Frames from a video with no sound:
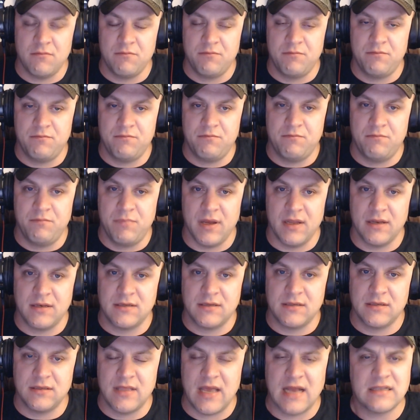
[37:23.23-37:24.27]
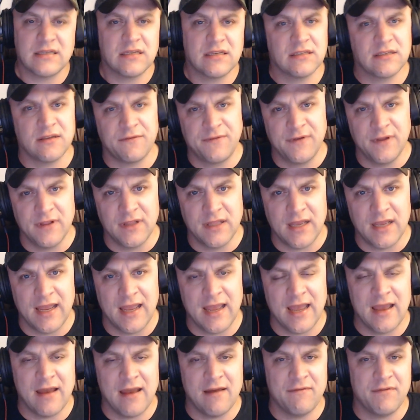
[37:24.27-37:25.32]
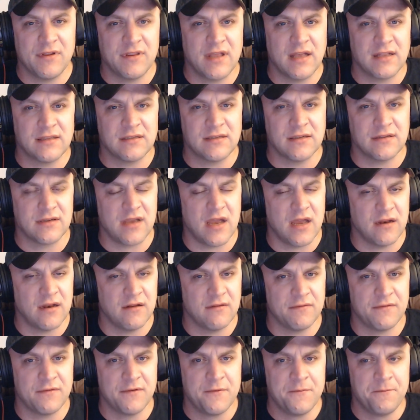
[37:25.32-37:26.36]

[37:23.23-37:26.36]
But that's just a feeling I have, and that's just kind of